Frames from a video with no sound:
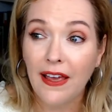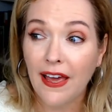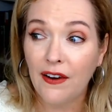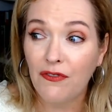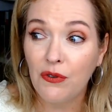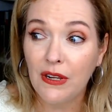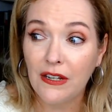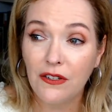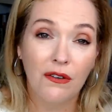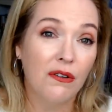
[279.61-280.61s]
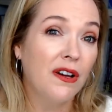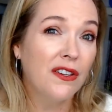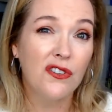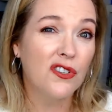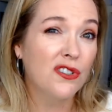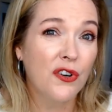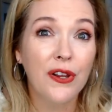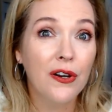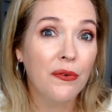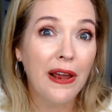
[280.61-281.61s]
and if you need to, you just turn
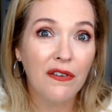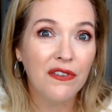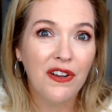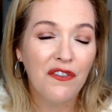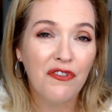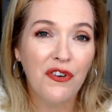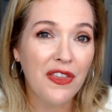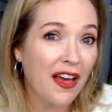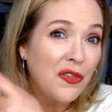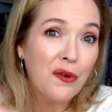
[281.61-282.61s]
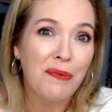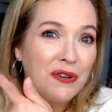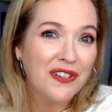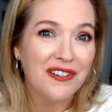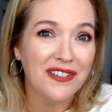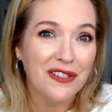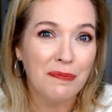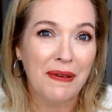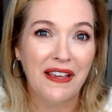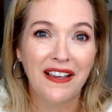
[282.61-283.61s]
it around for the other person to
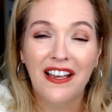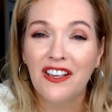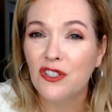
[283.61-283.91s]
speak.